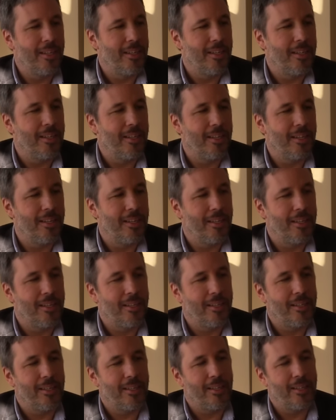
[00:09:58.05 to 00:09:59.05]
a,
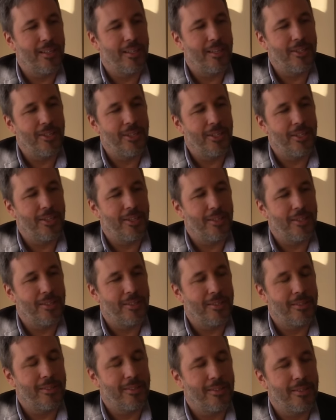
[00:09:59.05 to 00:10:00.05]
a,
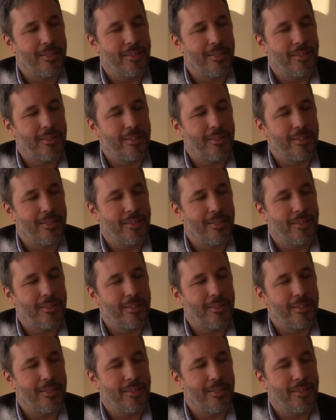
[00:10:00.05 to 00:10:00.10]
a